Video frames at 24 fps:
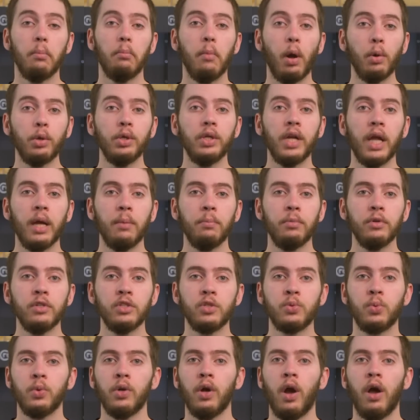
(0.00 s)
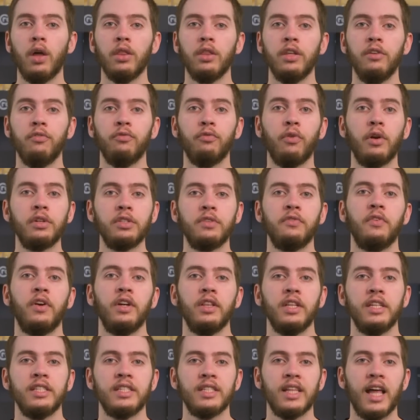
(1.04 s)
Motor dampers were on the front of
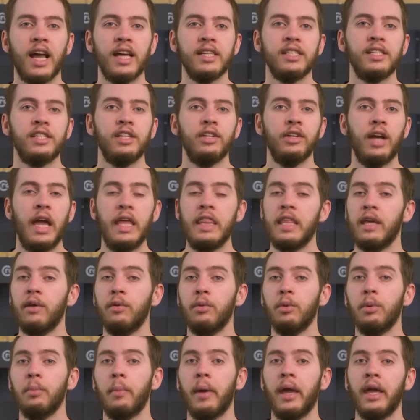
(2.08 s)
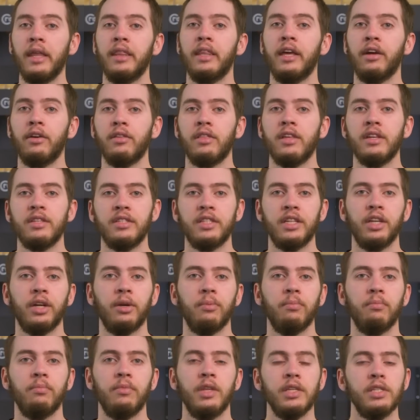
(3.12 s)
our list last year, and they remain there this
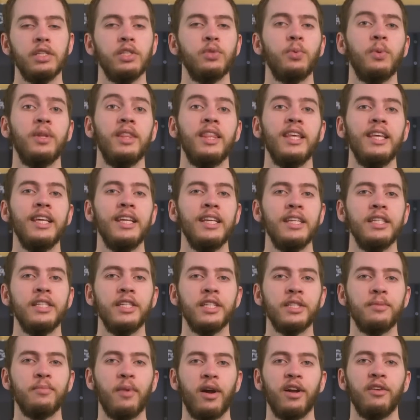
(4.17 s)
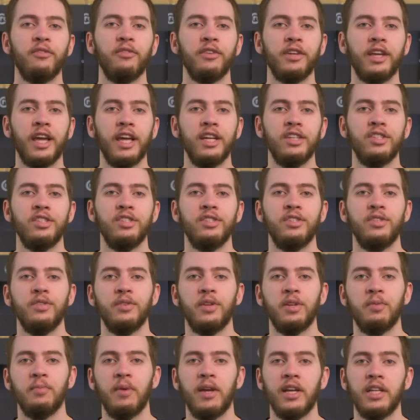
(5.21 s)
year. This is one of the easiest modifications you
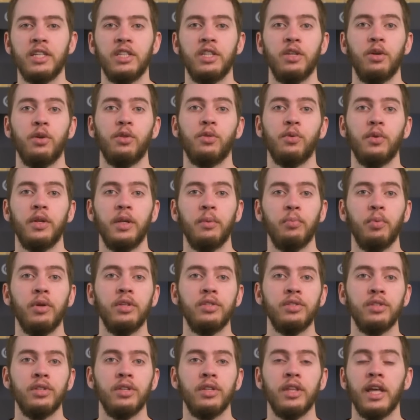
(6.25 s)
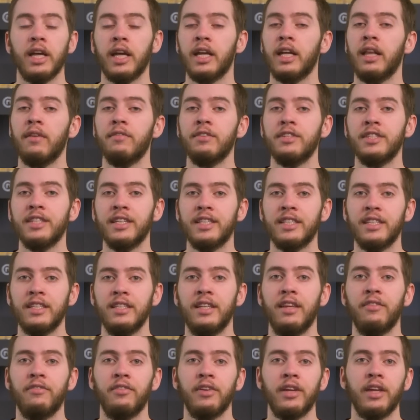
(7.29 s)
can make to your 3D printer that can have a
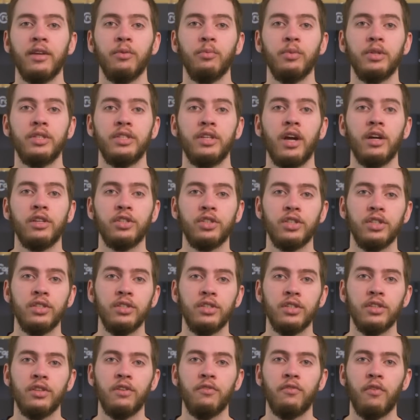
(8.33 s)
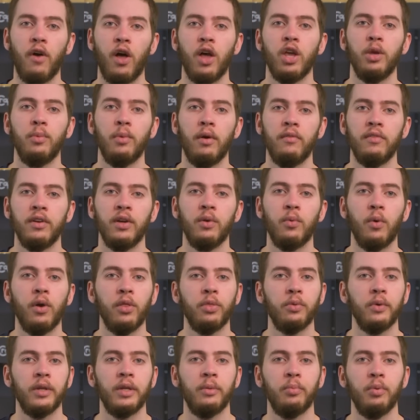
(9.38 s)
significant reduction to the volume of it while
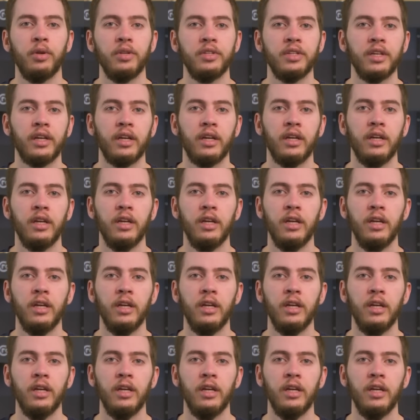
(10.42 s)
3D printing.